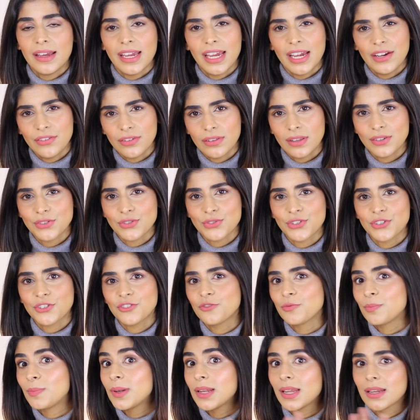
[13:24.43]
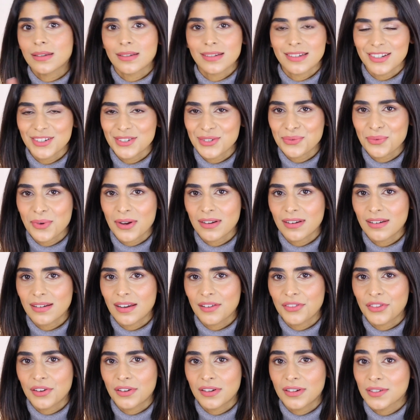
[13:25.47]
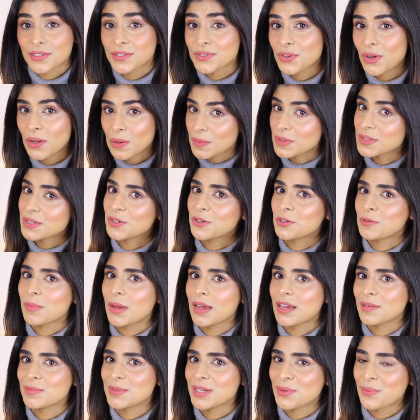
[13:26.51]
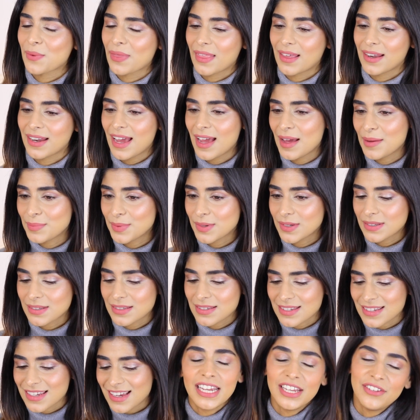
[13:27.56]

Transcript: Everything just sort of blended into one another, and it's always a good makeup day when that happens.